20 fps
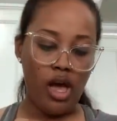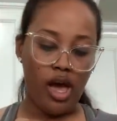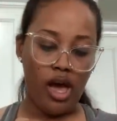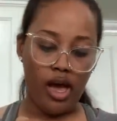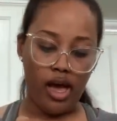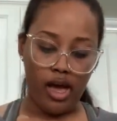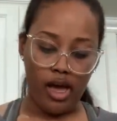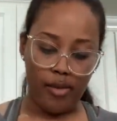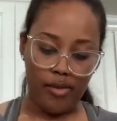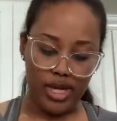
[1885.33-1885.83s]

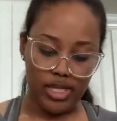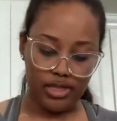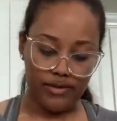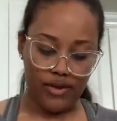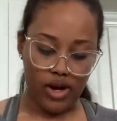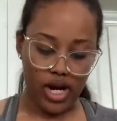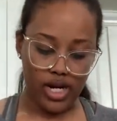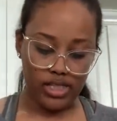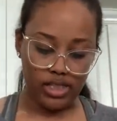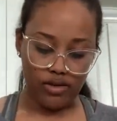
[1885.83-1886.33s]
Um, as
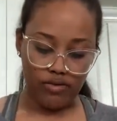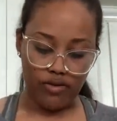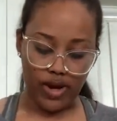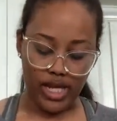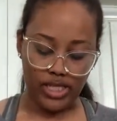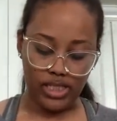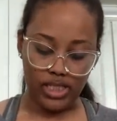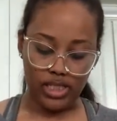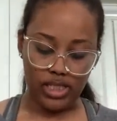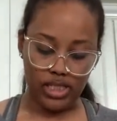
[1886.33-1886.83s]
far as the
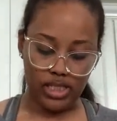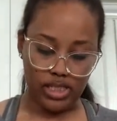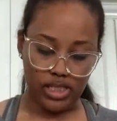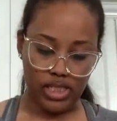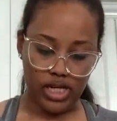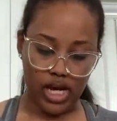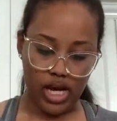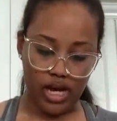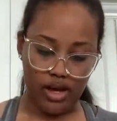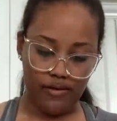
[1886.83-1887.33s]
rest of the
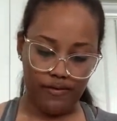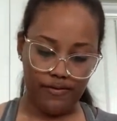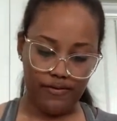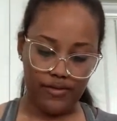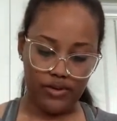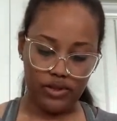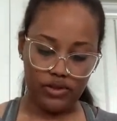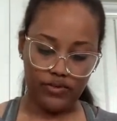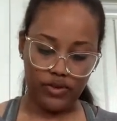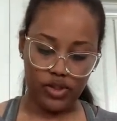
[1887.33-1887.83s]
stuff
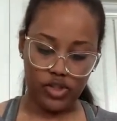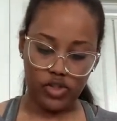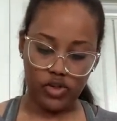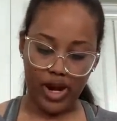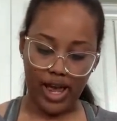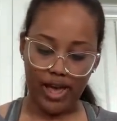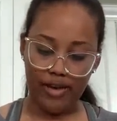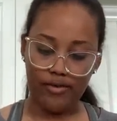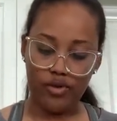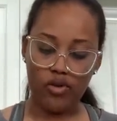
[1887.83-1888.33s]
for
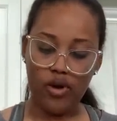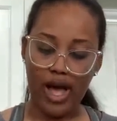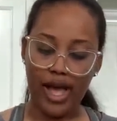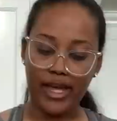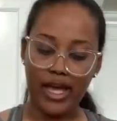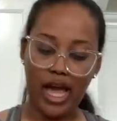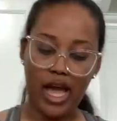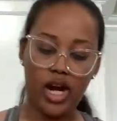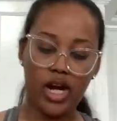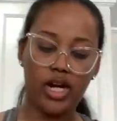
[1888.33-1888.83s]
travel, I
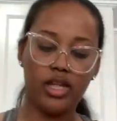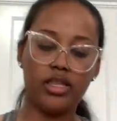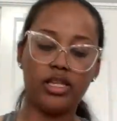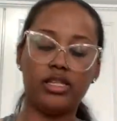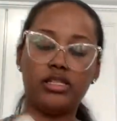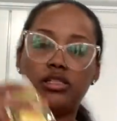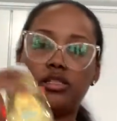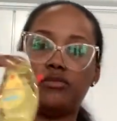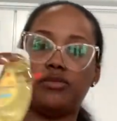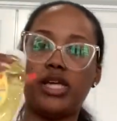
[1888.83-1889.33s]
got her
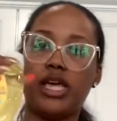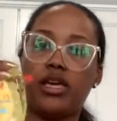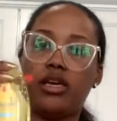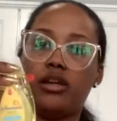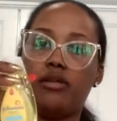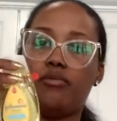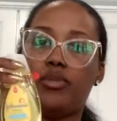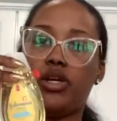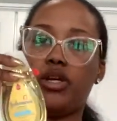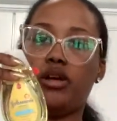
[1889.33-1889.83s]
this to take
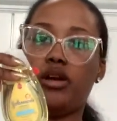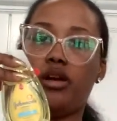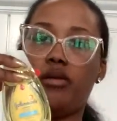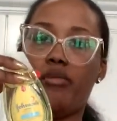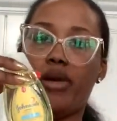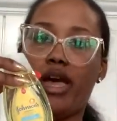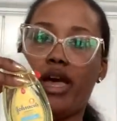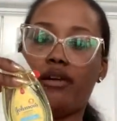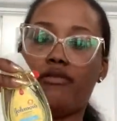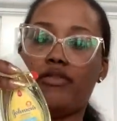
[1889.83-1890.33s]
it, put in her
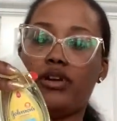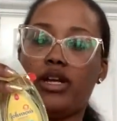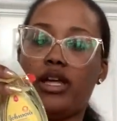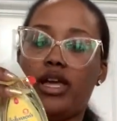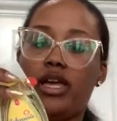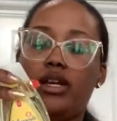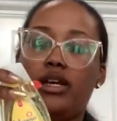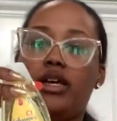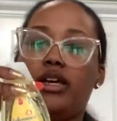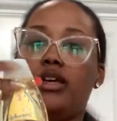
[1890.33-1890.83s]
bag for
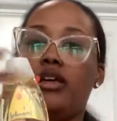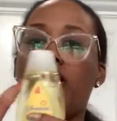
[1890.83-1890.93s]
Nana.